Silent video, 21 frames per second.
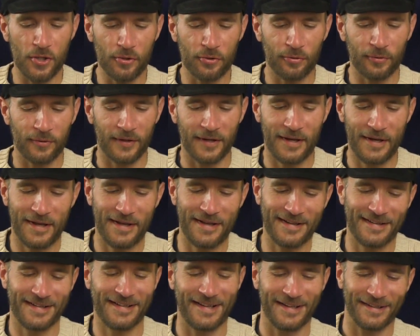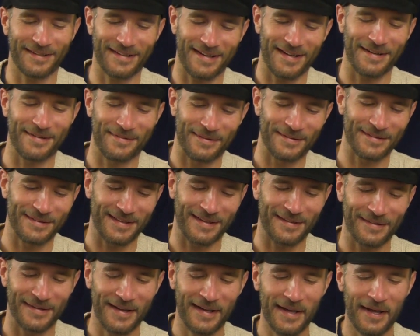okay, I won't do
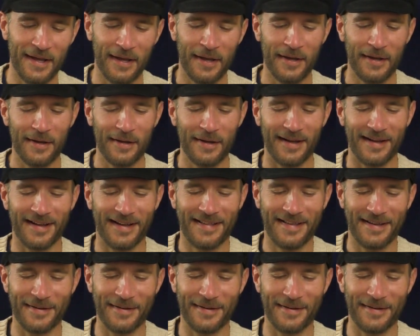that one.